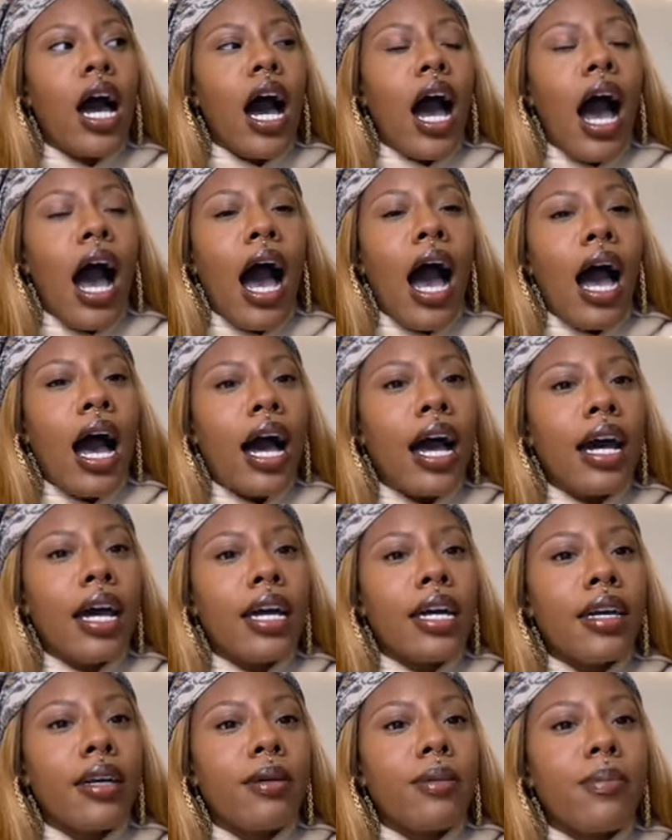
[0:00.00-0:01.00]

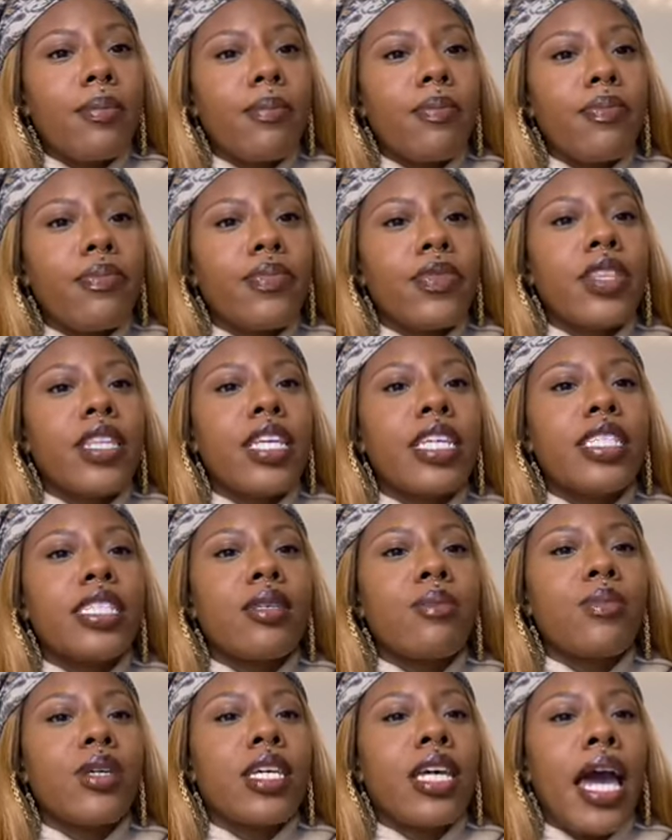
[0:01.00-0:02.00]
I need to
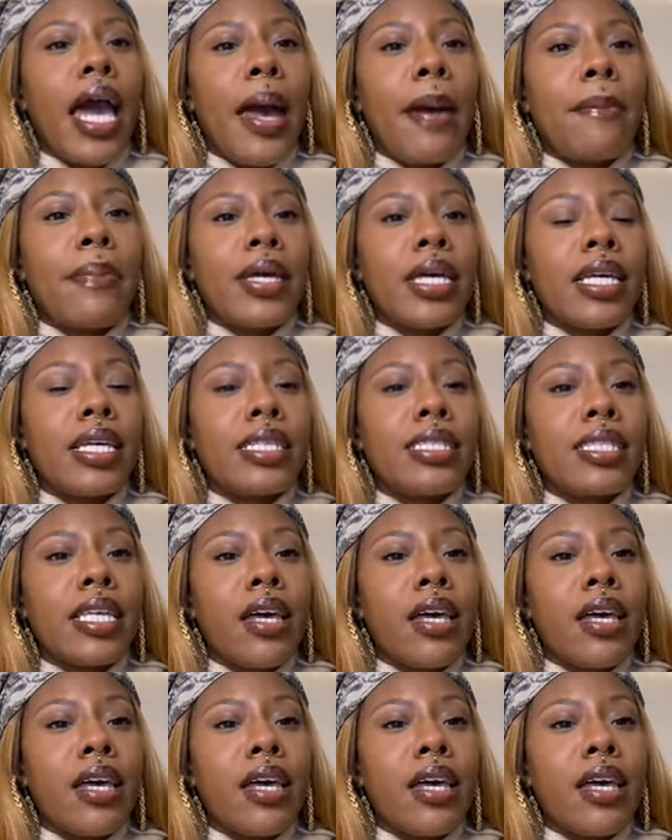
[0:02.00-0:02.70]
be at peace